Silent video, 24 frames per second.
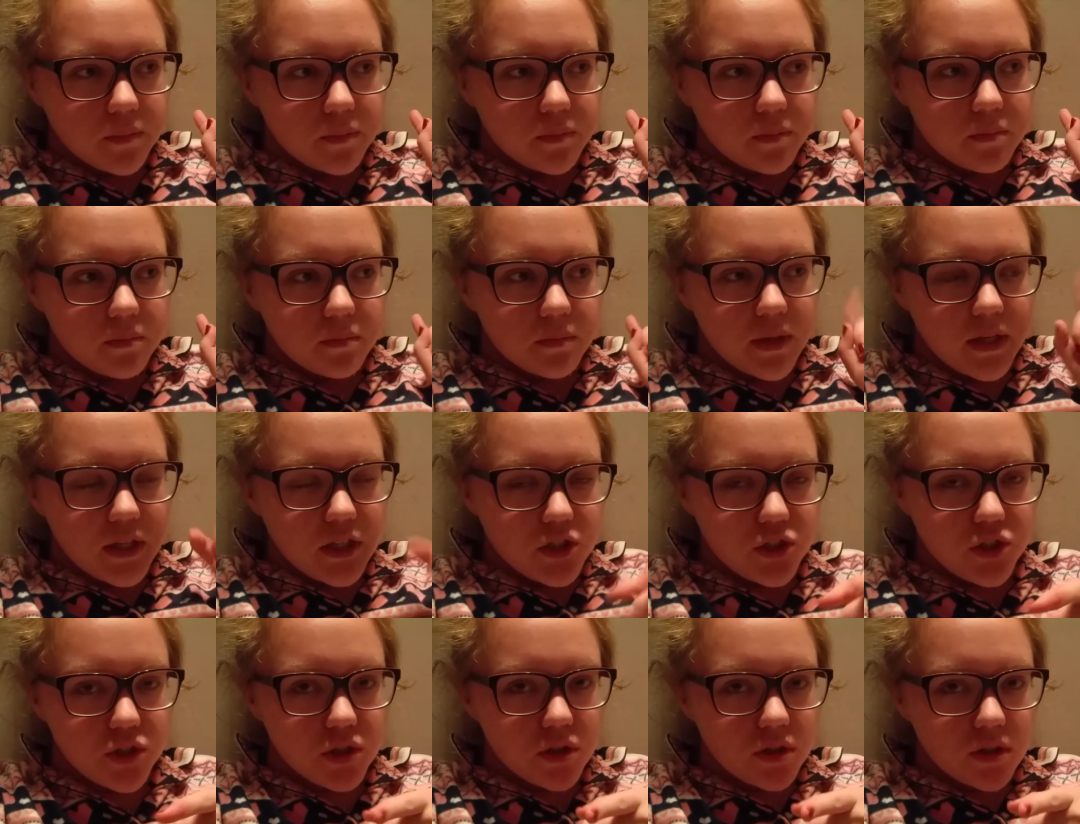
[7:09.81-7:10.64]
Make
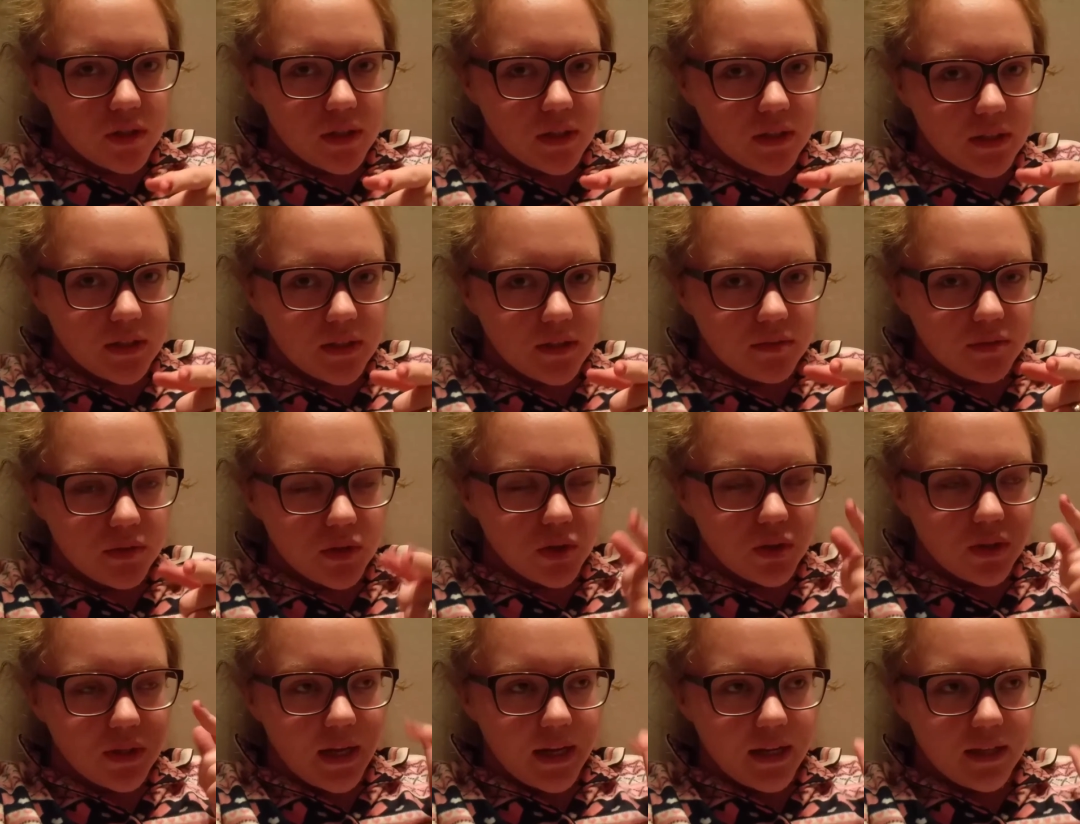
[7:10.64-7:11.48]
sure that if you
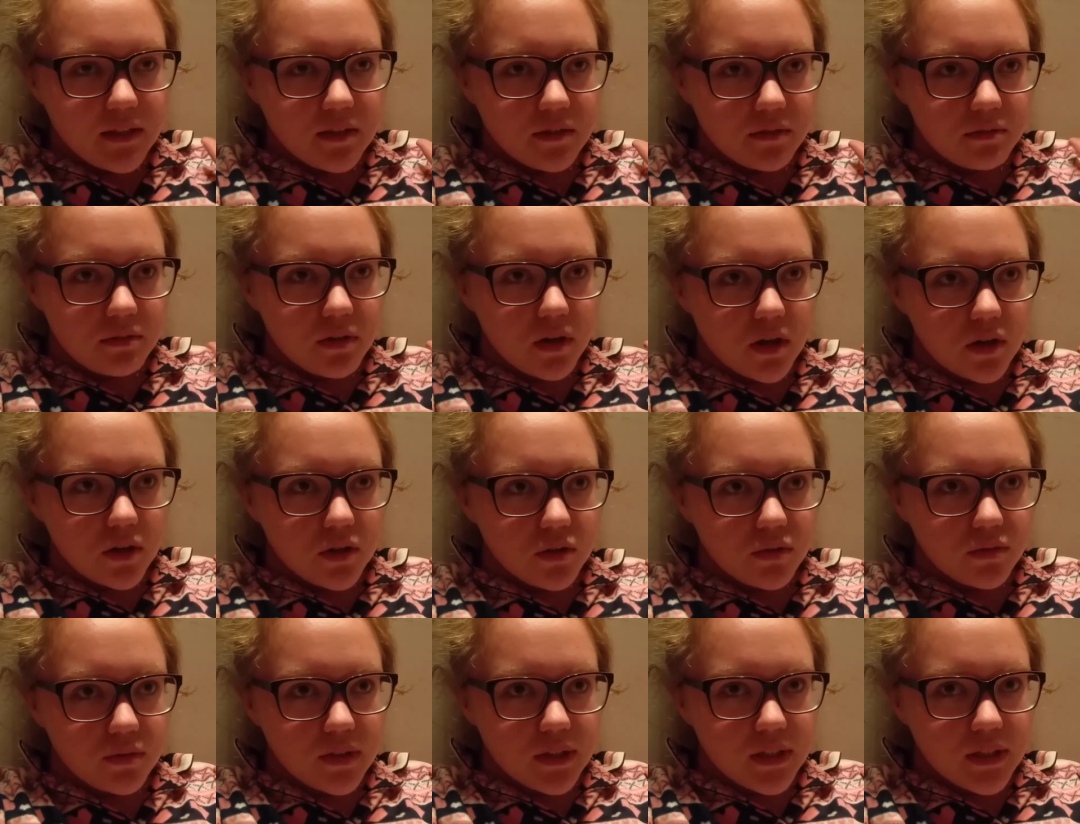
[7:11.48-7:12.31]
like the vlog, you
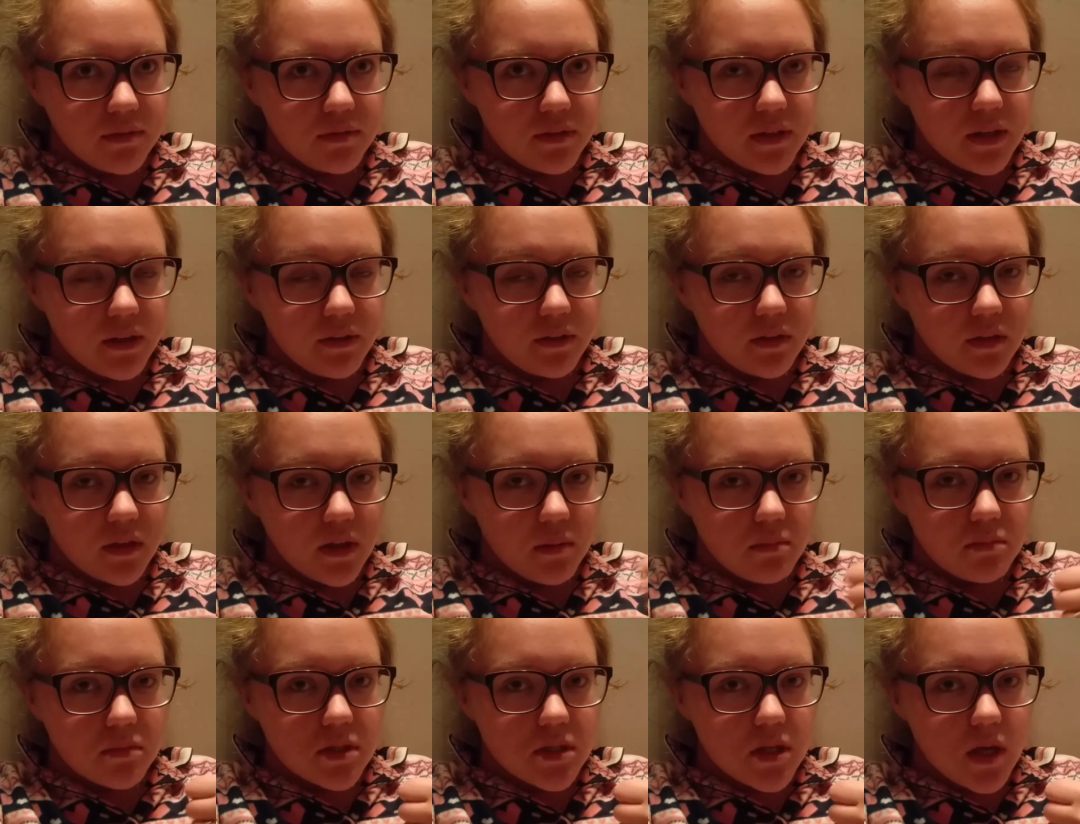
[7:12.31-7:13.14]
give it a
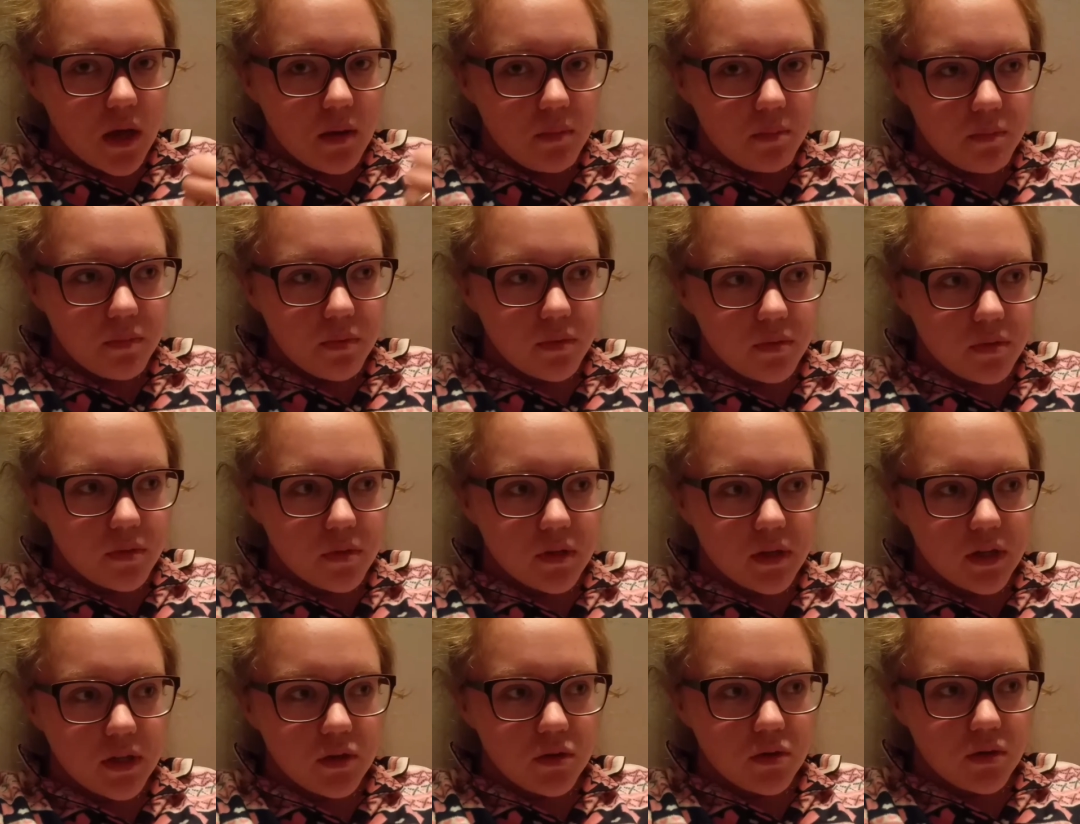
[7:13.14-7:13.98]
thumbs up,
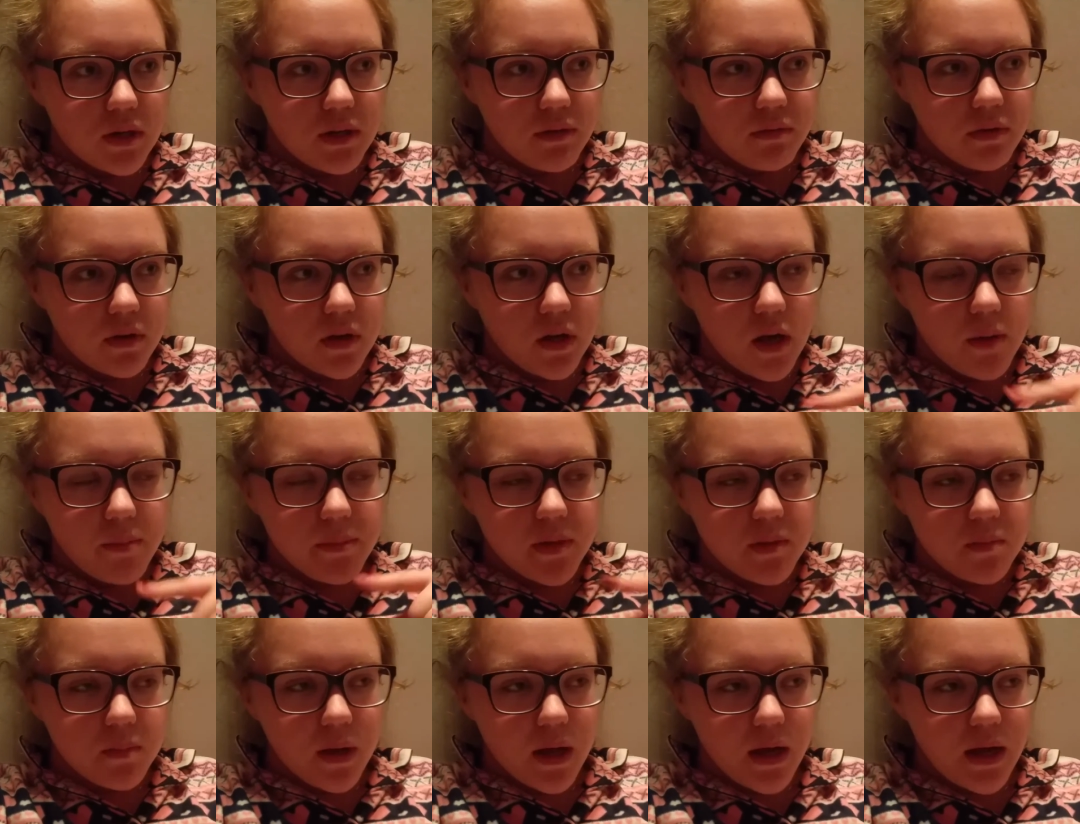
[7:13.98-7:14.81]
that you leave a
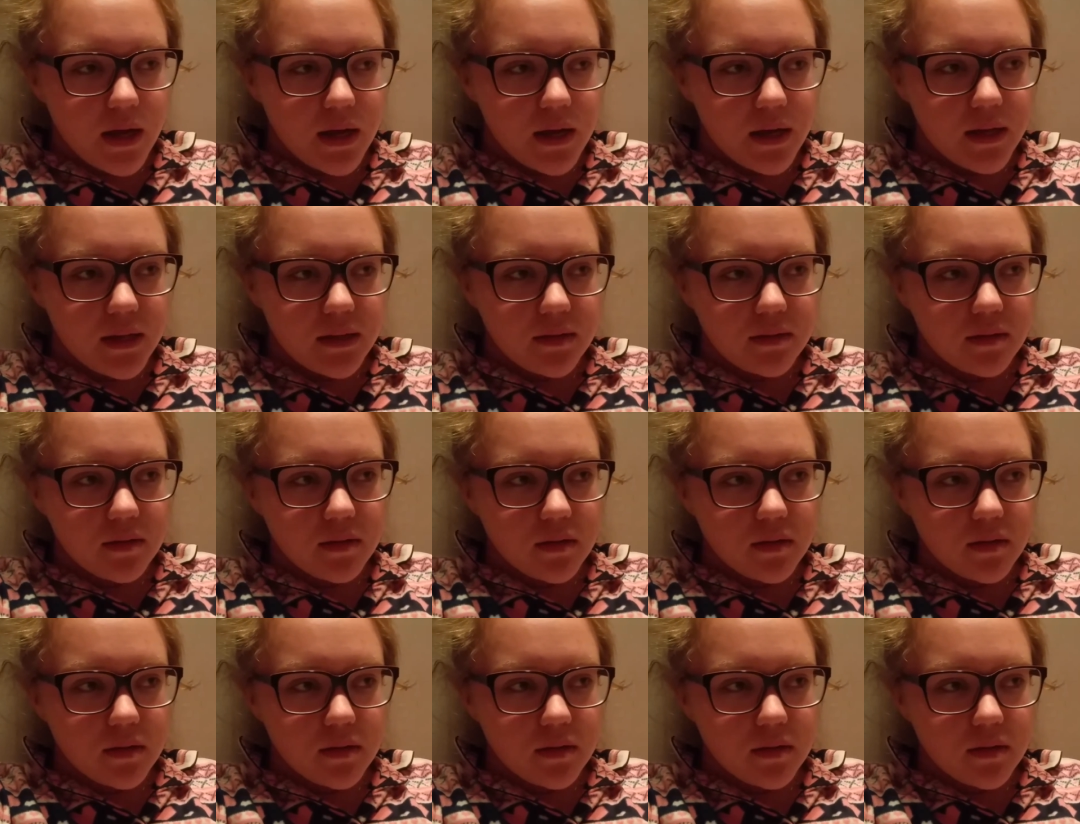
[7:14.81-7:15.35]
comment behind